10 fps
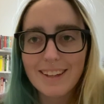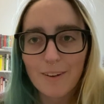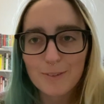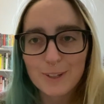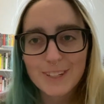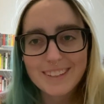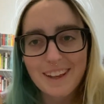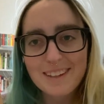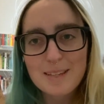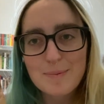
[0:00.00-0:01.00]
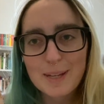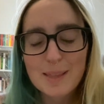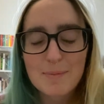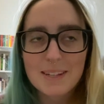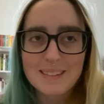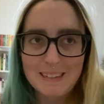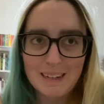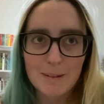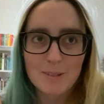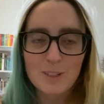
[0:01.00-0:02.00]
novel next month because like
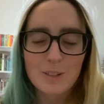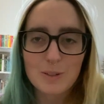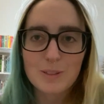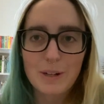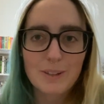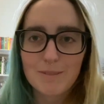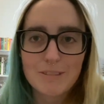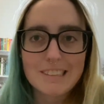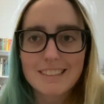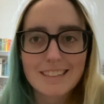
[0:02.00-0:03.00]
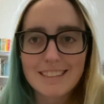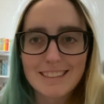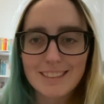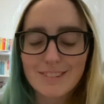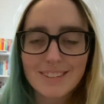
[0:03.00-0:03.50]
I'm just so stoked for this to continue.